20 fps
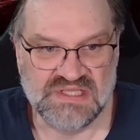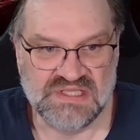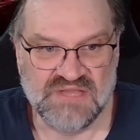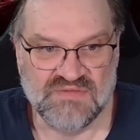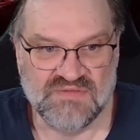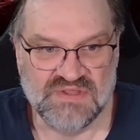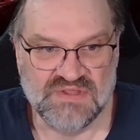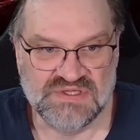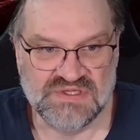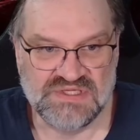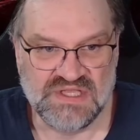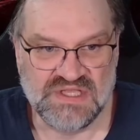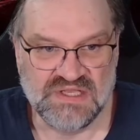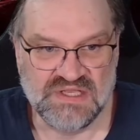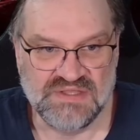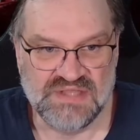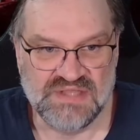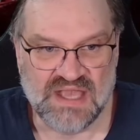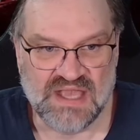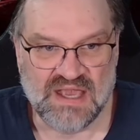give her the
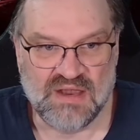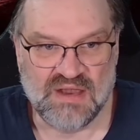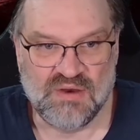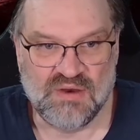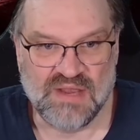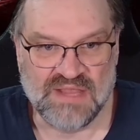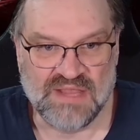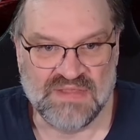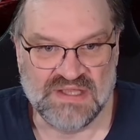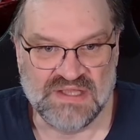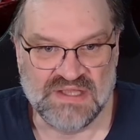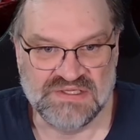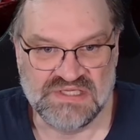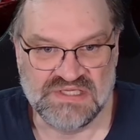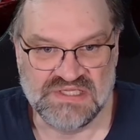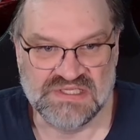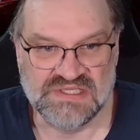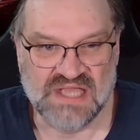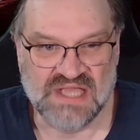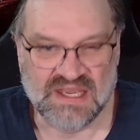shield now, and then
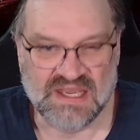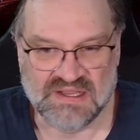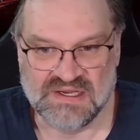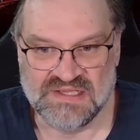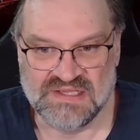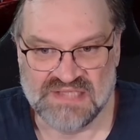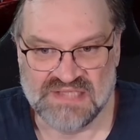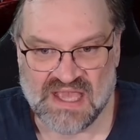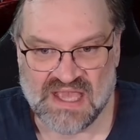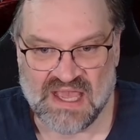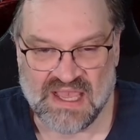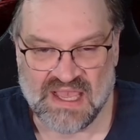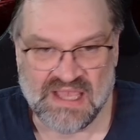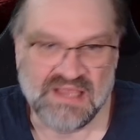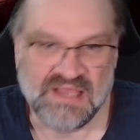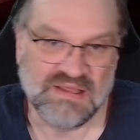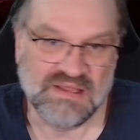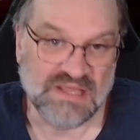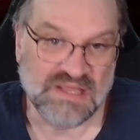she's not going to die